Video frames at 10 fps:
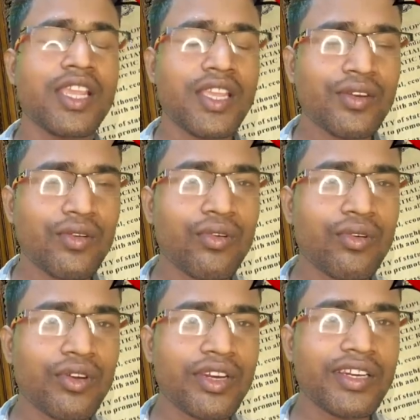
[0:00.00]

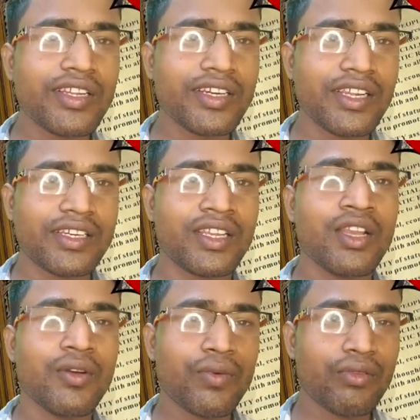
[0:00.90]
included in it
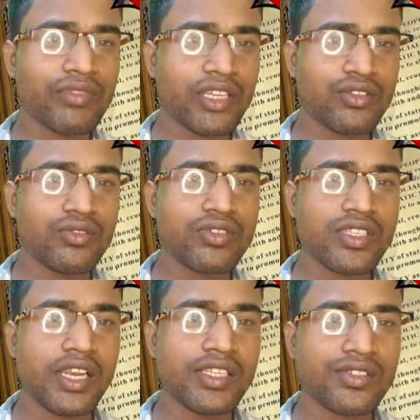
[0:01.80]
from the
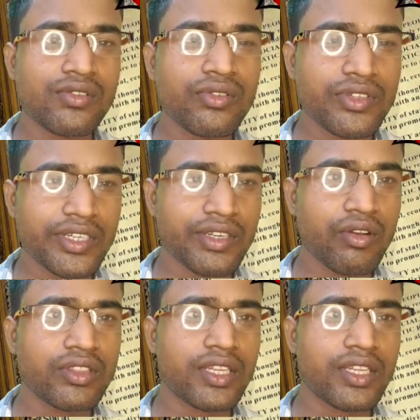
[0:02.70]
judicial scrutiny on